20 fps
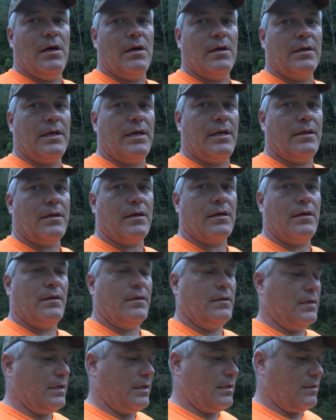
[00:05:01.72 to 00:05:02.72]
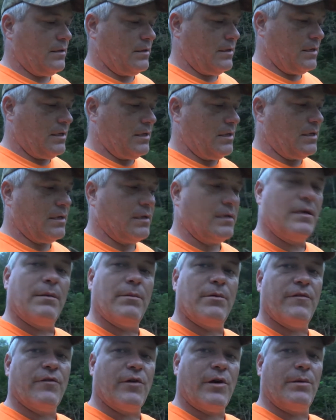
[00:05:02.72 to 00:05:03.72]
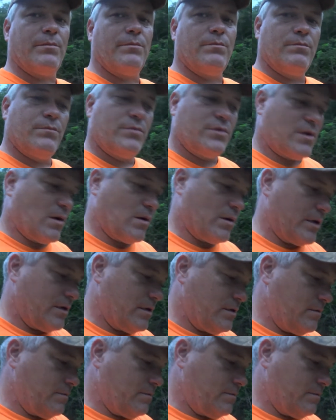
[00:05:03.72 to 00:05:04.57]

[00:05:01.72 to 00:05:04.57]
getting the timber frame started.